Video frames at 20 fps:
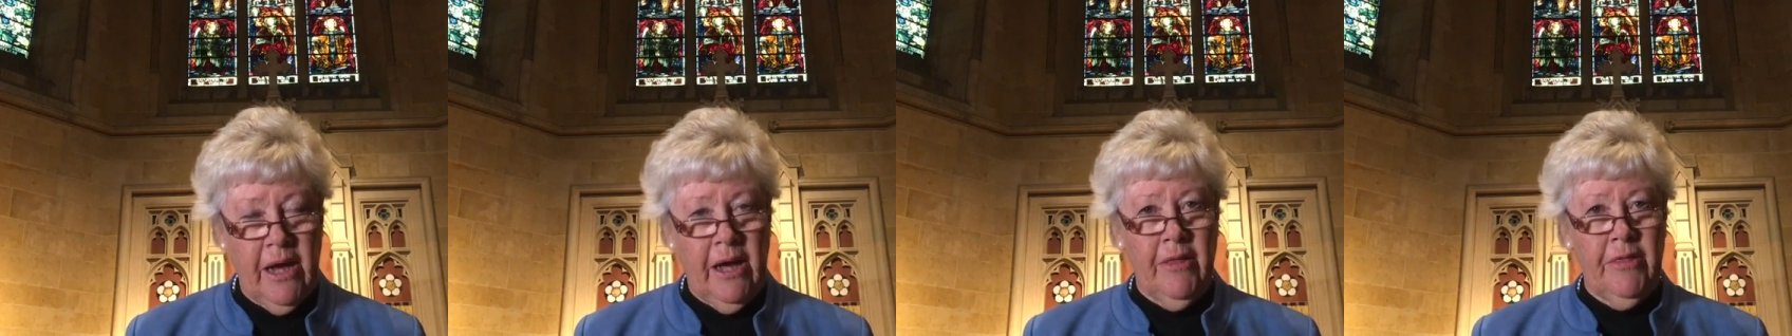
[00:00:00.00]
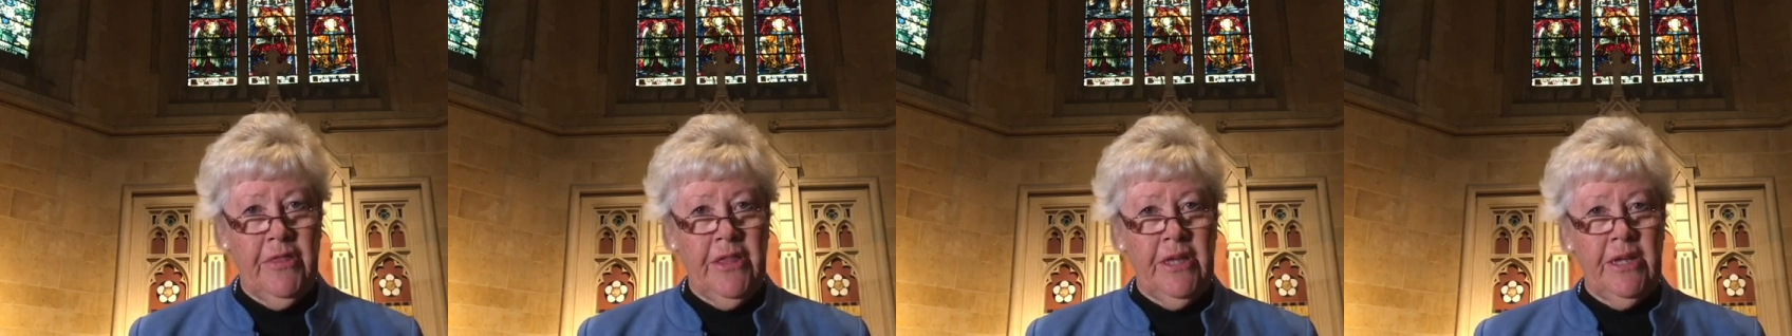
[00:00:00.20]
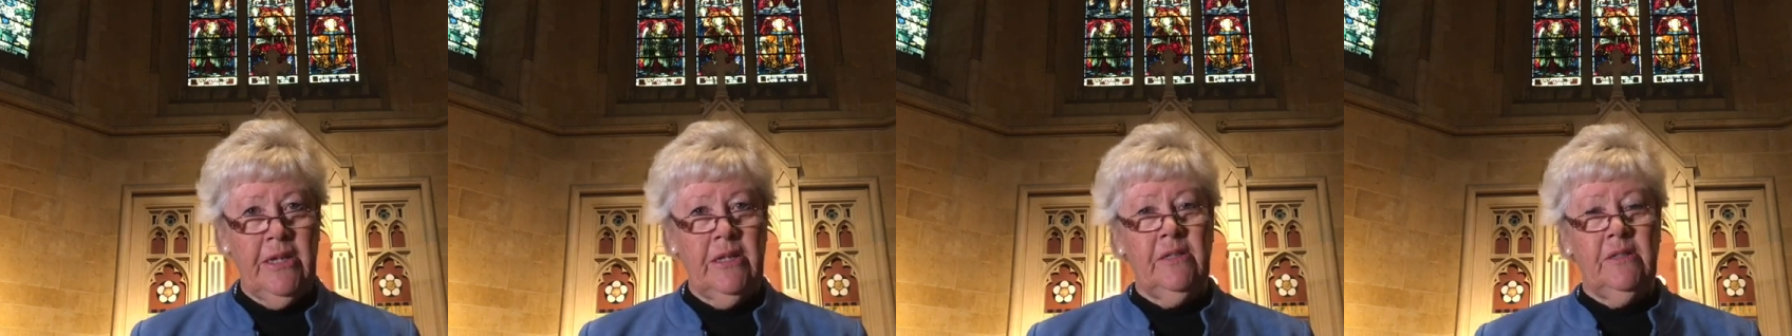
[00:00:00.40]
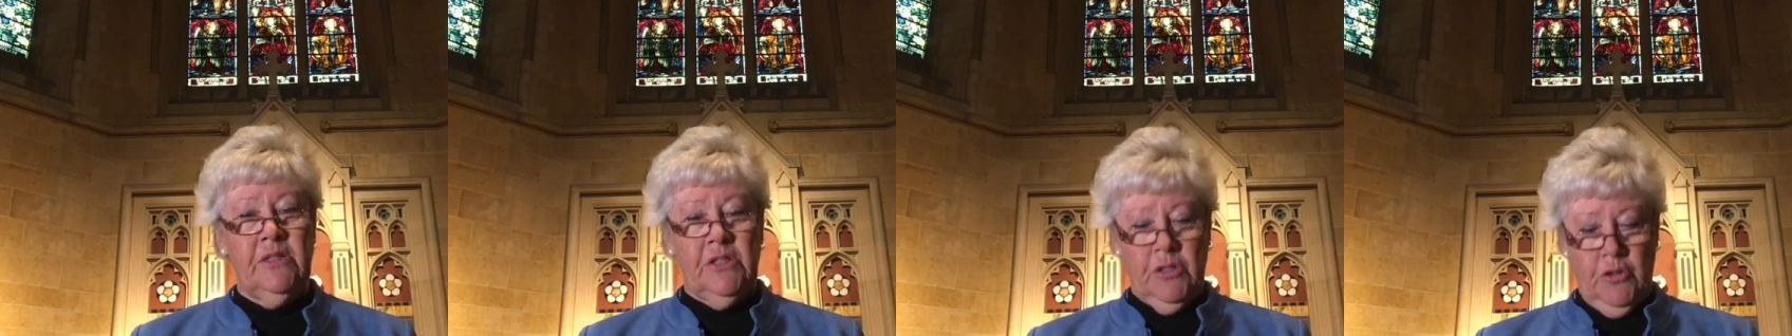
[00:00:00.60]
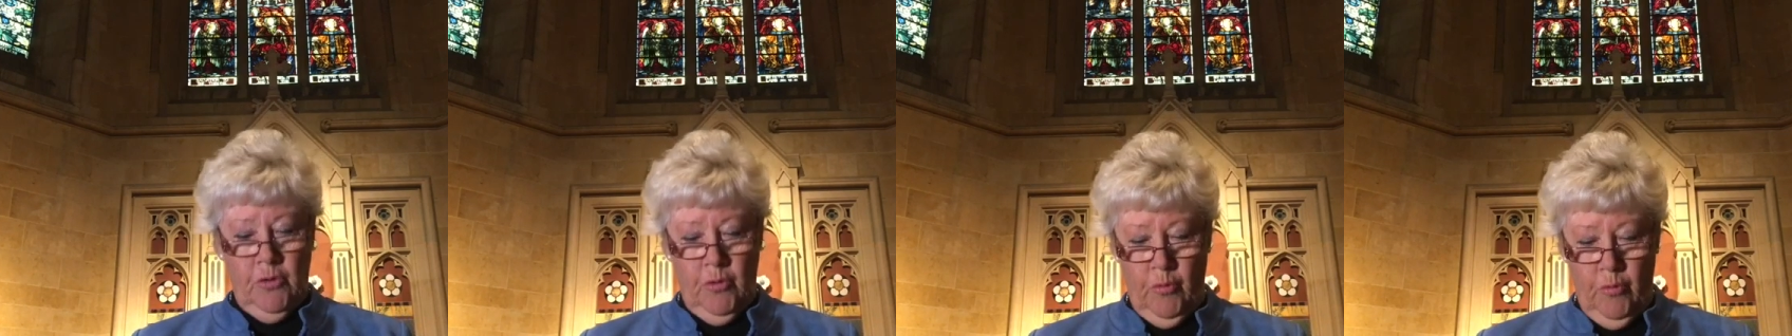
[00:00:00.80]
are
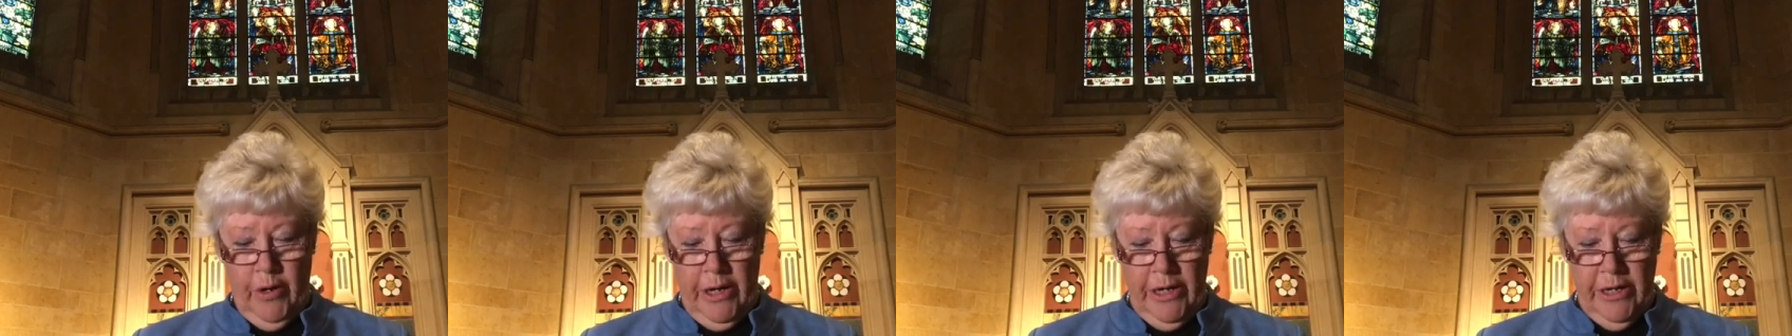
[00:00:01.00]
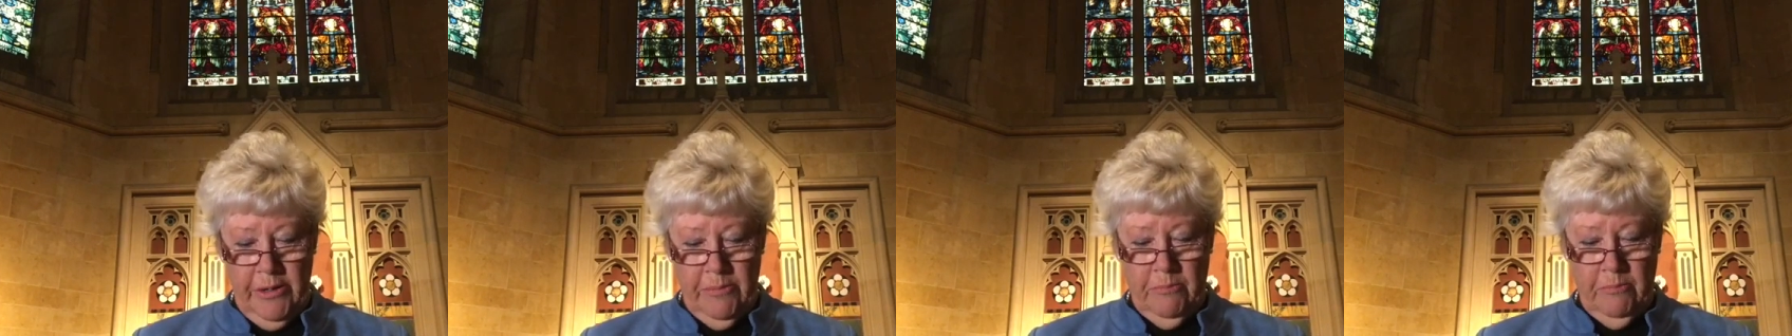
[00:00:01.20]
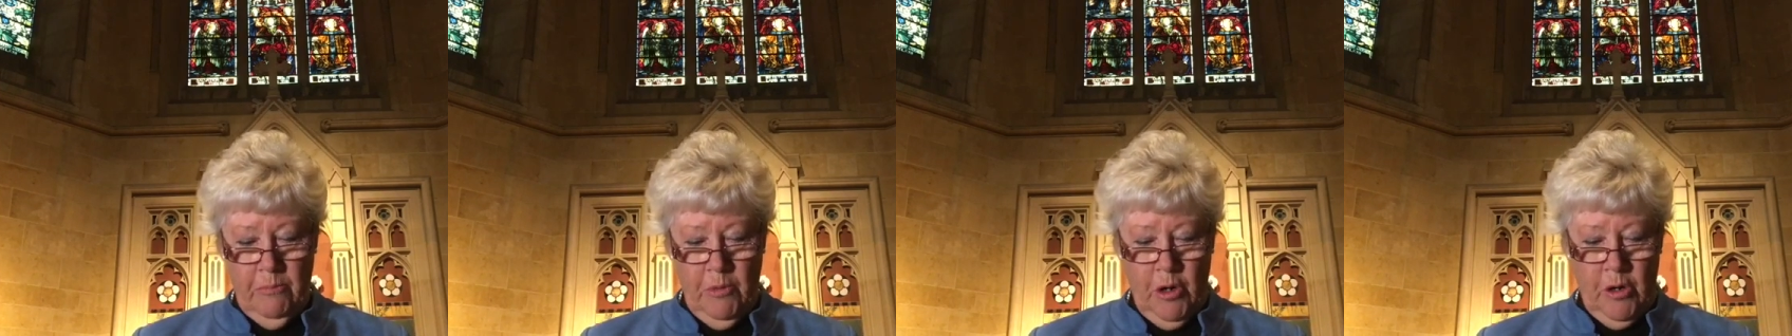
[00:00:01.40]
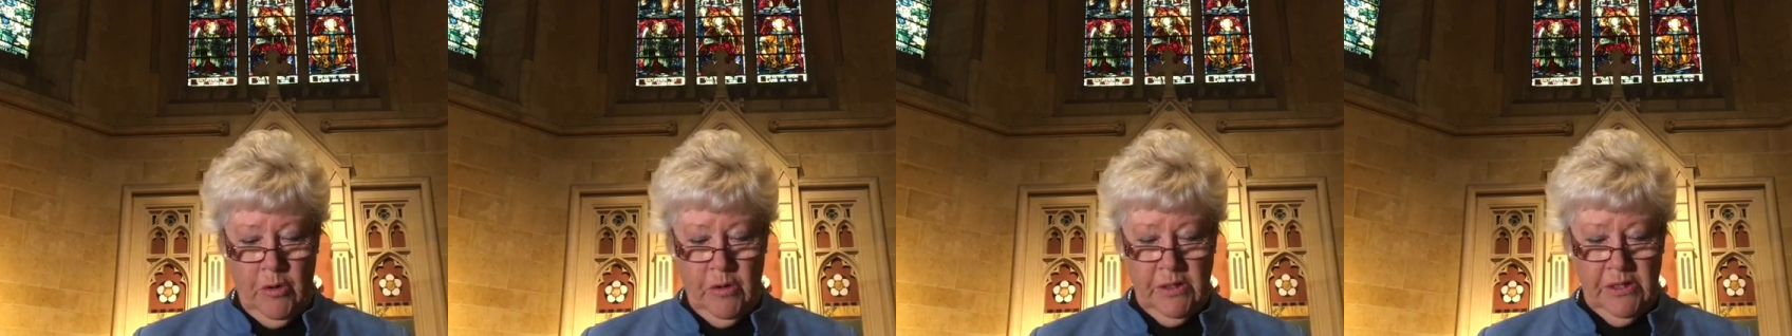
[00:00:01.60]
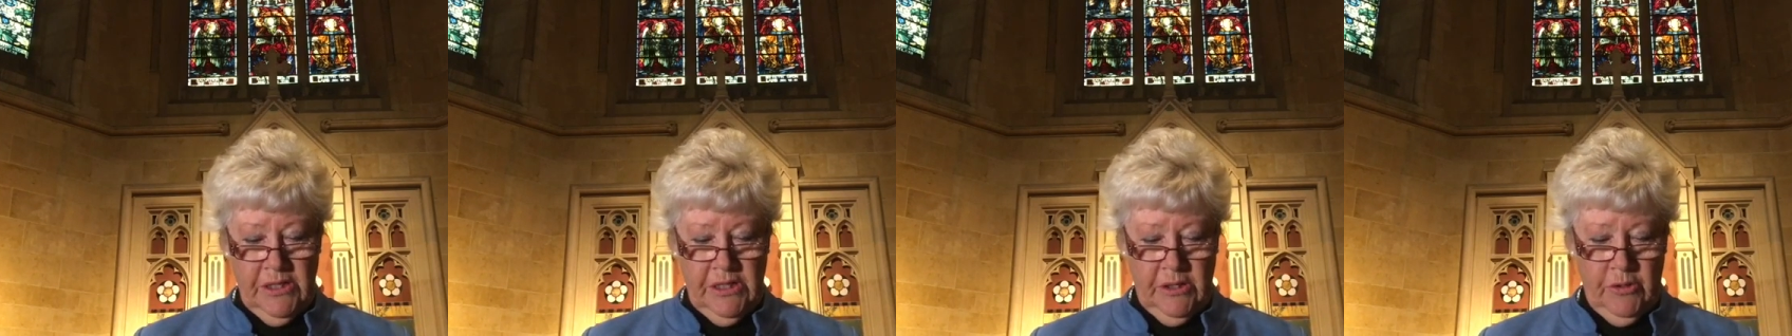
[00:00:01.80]
these William
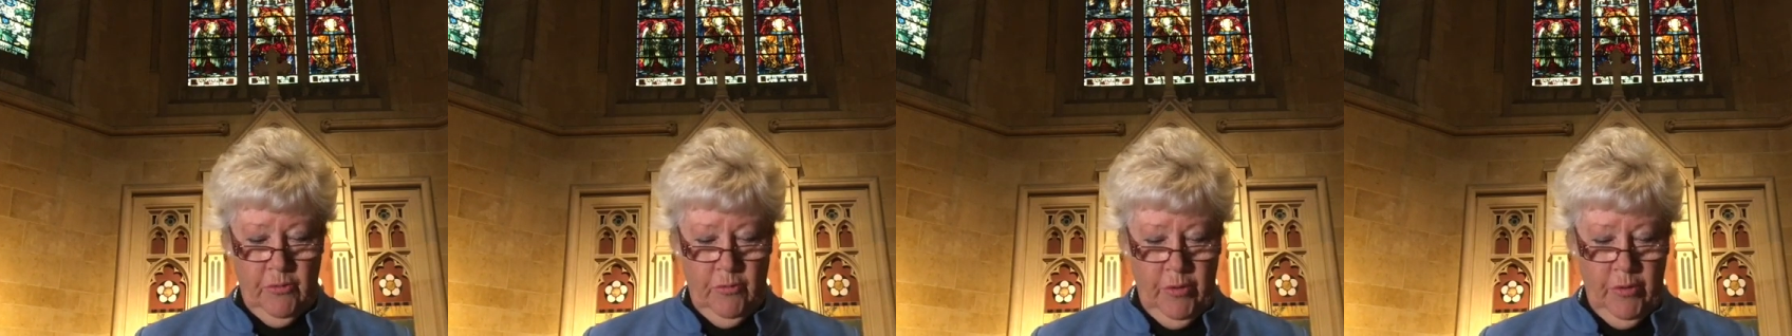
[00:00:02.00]
Morris